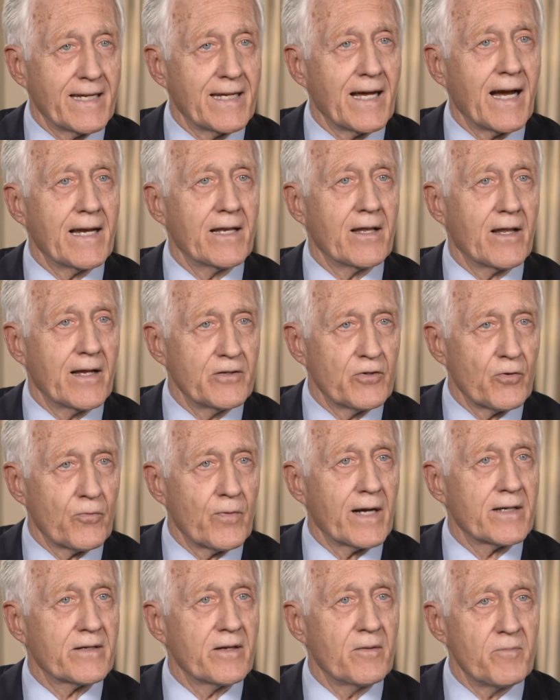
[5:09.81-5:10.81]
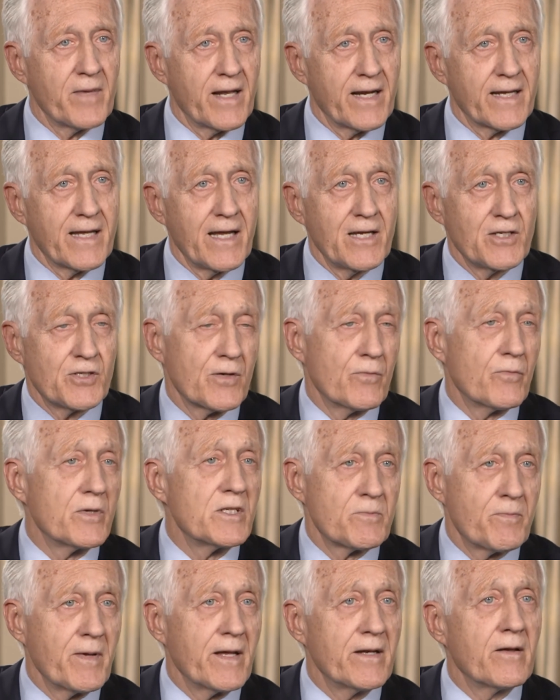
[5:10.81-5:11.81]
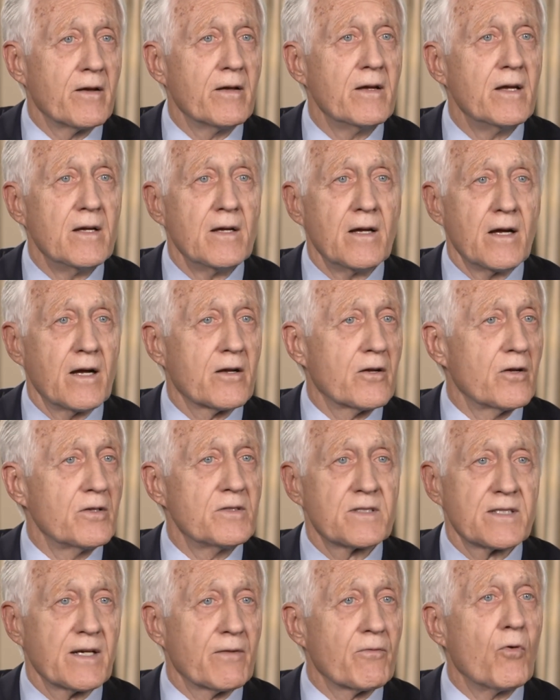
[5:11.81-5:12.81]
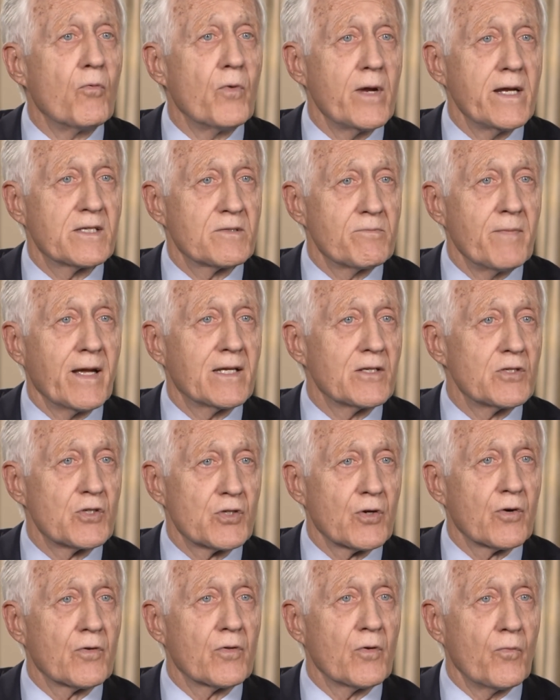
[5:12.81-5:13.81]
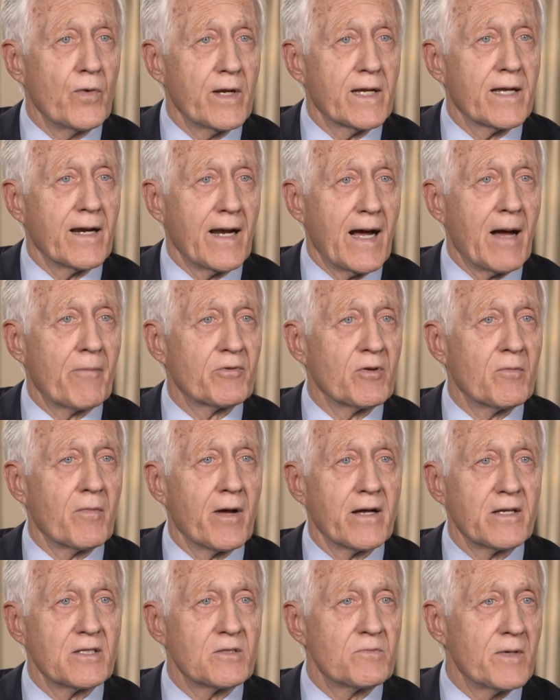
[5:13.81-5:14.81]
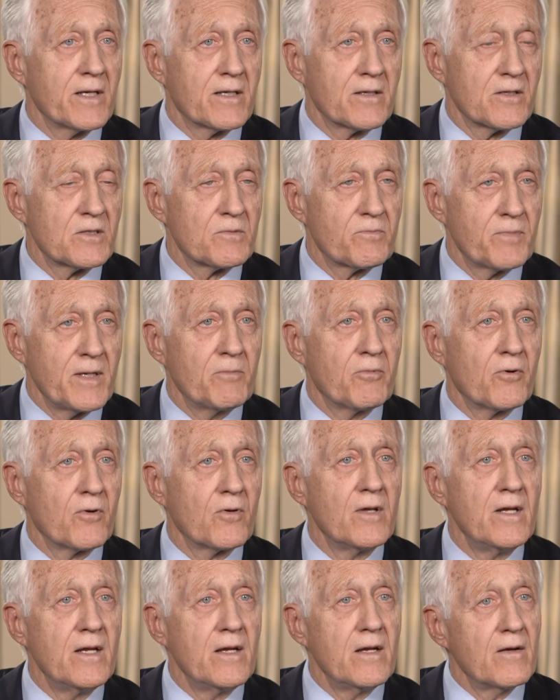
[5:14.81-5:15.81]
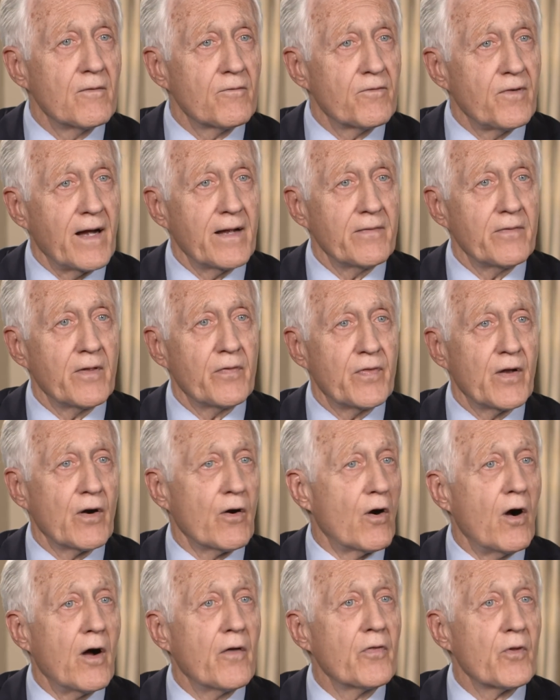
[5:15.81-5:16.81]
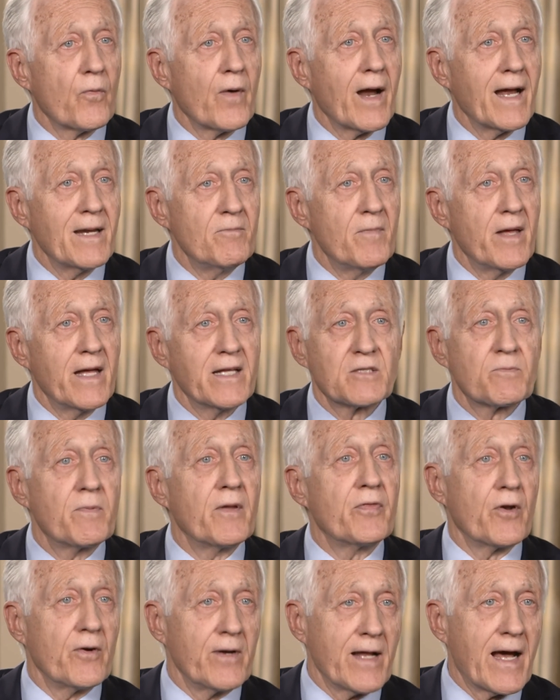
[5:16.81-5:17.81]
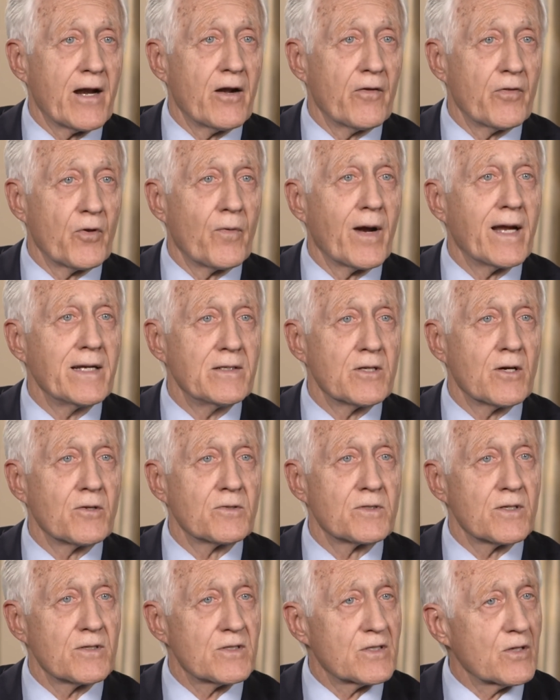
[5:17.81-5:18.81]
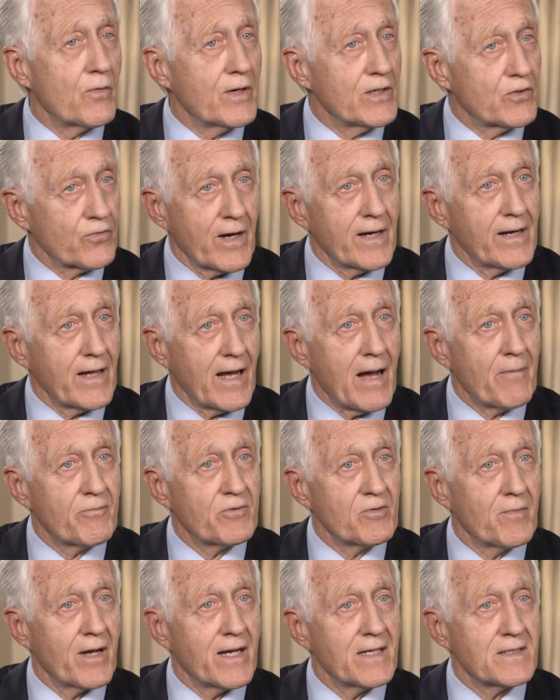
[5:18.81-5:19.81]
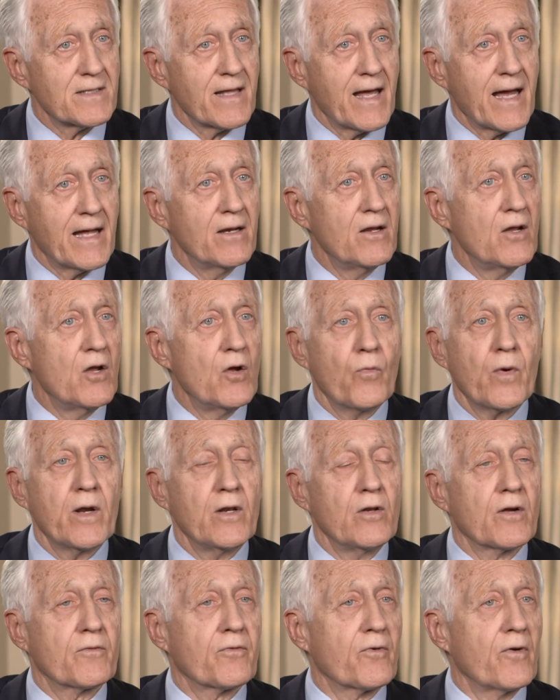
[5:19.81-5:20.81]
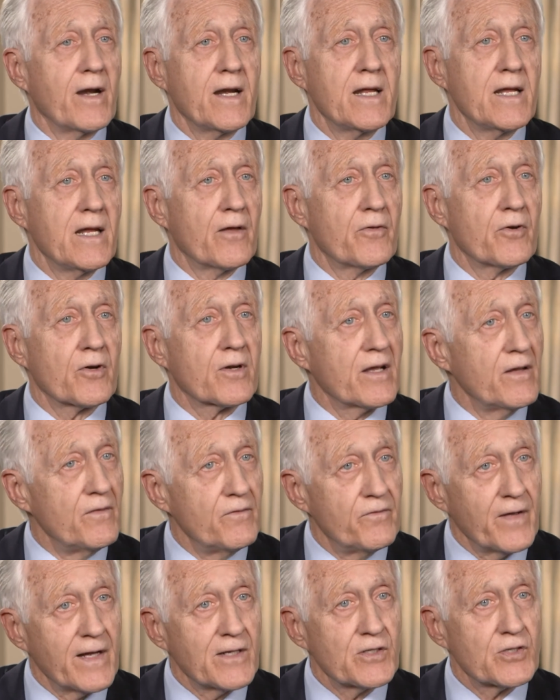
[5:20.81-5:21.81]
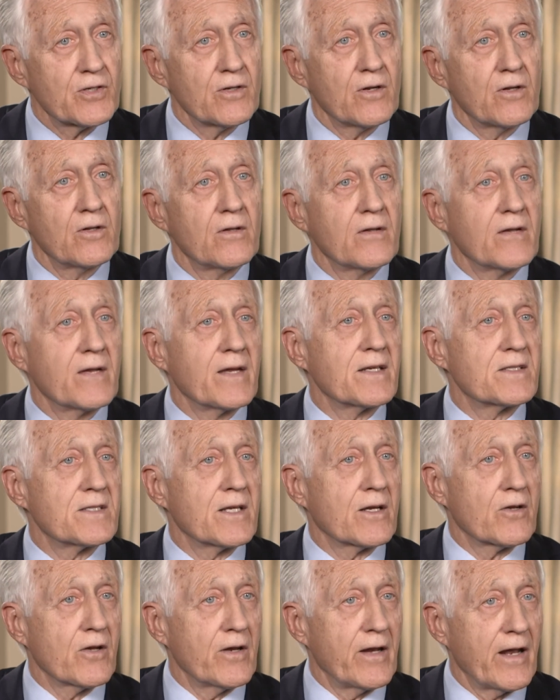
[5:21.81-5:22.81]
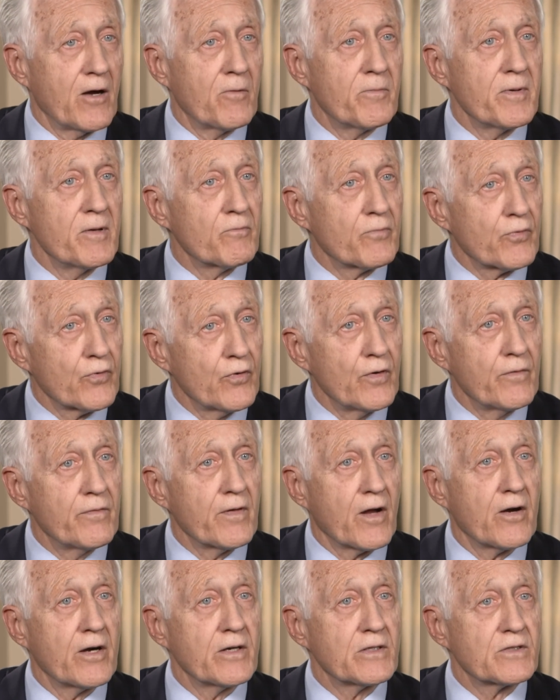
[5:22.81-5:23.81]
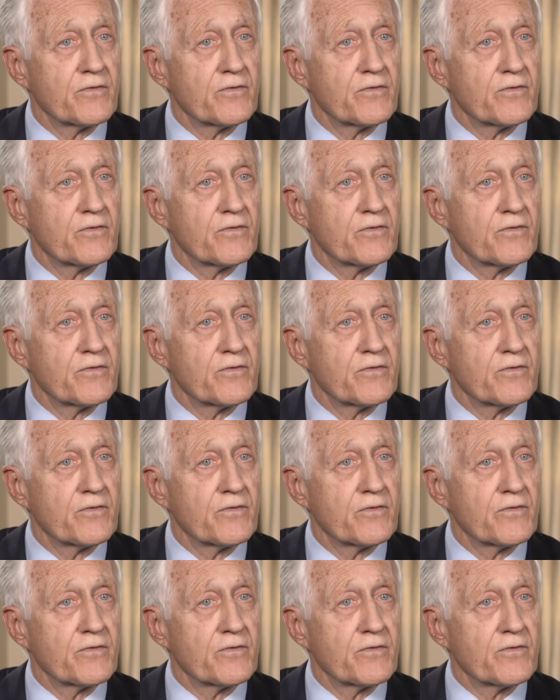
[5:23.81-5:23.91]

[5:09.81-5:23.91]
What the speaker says: guideline-directed medication. We spend a good several weeks making sure that we can optimize because people find that they're on the right meds, but they're not on the right doses. So we try to optimize that. We look for any other conventional things that could help improve the heart's